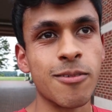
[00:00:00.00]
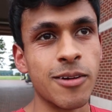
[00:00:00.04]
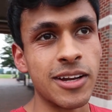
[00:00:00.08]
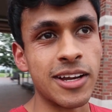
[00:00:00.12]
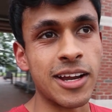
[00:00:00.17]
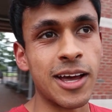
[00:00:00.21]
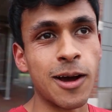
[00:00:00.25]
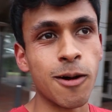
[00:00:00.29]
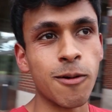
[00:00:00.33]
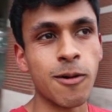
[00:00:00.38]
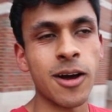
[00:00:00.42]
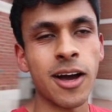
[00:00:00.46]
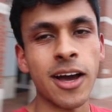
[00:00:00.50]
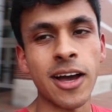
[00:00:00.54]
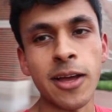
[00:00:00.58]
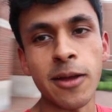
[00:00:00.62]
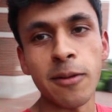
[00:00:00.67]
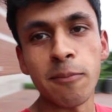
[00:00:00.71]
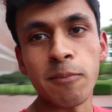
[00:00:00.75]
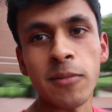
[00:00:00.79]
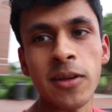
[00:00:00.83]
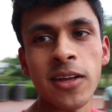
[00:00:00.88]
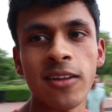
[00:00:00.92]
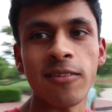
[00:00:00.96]
Right now, I
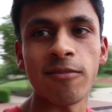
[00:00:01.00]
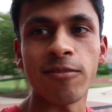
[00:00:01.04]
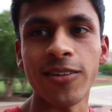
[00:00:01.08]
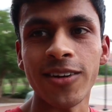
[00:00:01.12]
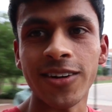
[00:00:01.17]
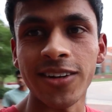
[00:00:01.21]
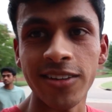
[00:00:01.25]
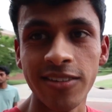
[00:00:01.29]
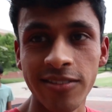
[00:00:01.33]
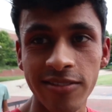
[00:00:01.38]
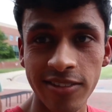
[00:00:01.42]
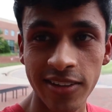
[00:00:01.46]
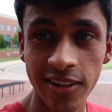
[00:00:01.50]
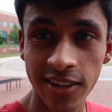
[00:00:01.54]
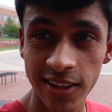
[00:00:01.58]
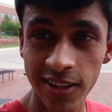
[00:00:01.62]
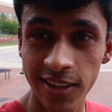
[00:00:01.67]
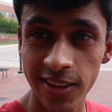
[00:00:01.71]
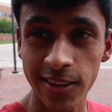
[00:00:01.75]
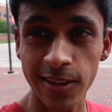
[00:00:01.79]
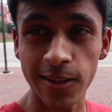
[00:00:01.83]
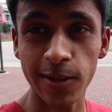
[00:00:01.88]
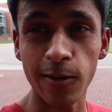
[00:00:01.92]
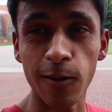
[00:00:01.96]
am in front of
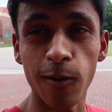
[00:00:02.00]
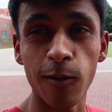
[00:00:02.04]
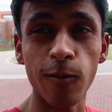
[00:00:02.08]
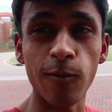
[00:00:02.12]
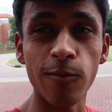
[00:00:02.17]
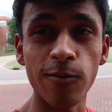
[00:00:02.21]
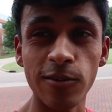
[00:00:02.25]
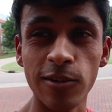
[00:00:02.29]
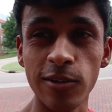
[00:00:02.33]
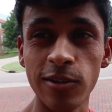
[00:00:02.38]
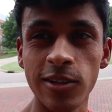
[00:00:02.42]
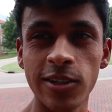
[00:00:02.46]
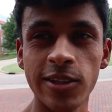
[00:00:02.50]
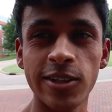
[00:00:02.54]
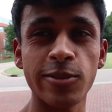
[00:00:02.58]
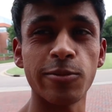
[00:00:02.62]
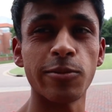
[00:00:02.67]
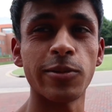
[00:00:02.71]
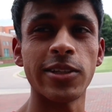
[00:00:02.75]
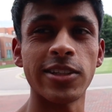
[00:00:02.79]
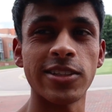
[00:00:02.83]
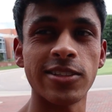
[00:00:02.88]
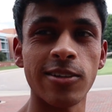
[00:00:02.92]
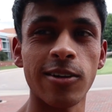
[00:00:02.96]
the Oval is
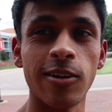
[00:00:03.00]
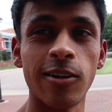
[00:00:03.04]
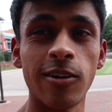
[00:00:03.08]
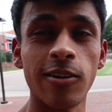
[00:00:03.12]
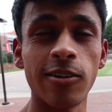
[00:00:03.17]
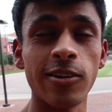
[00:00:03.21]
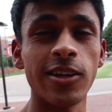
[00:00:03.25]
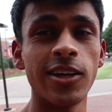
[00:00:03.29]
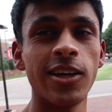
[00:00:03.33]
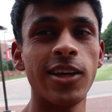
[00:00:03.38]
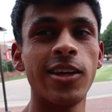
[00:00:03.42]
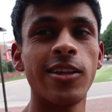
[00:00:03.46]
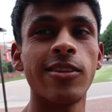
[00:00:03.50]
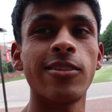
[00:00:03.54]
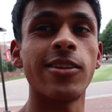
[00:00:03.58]
what it's called.